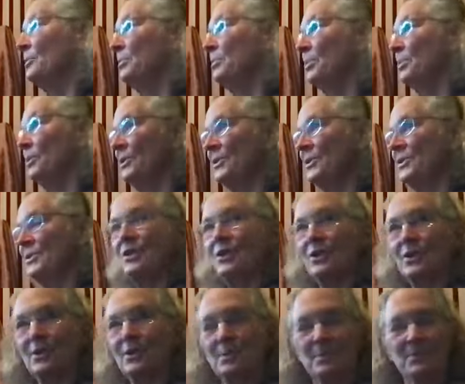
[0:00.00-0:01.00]
Buddhist
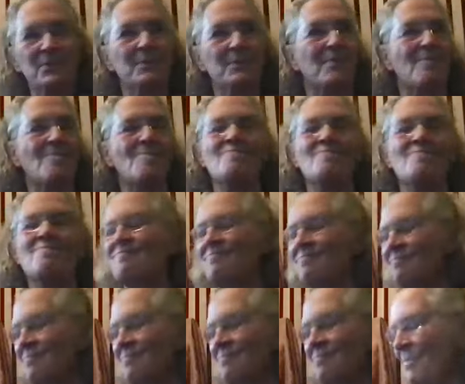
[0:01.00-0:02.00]
terms,
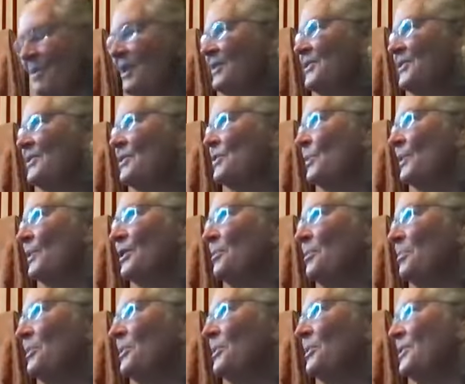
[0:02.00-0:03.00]
because it's what the
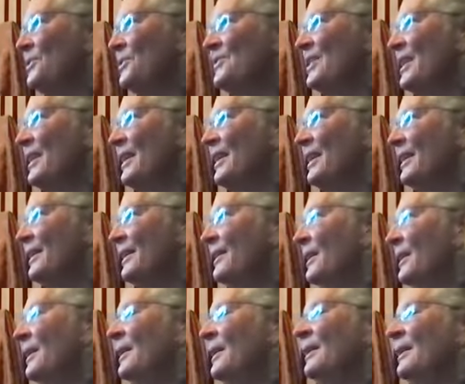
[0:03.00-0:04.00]
Buddha is saying.
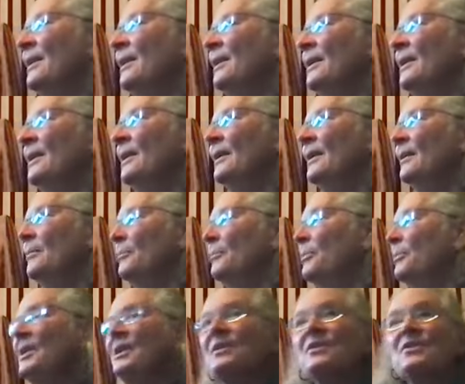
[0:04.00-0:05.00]

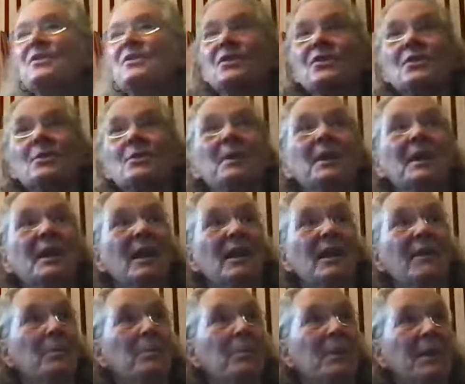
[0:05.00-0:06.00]
Buddha is assuming
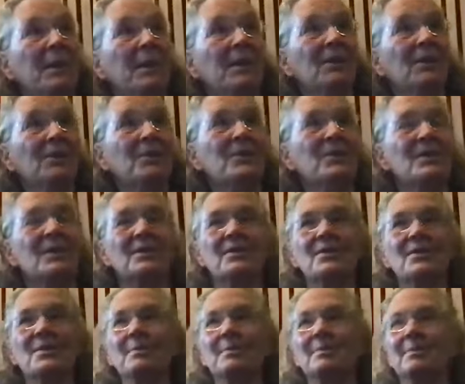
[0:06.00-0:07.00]
everybody knows
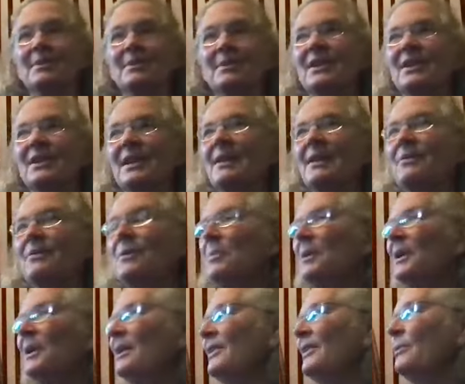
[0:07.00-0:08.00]
this. It's like
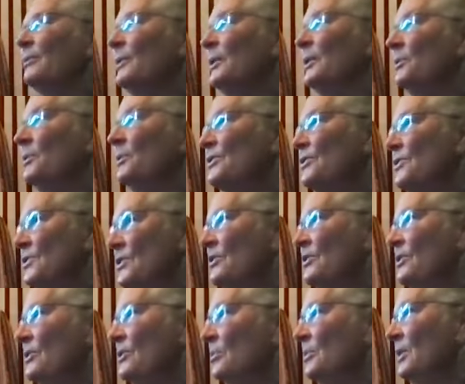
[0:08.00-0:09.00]
everybody, like we would
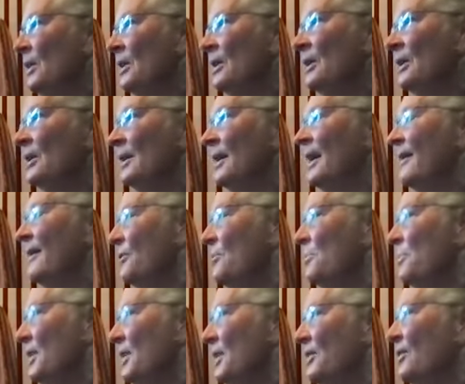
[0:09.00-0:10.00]
assume
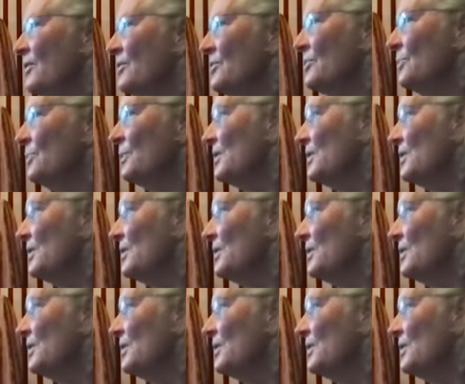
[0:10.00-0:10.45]
everybody knows what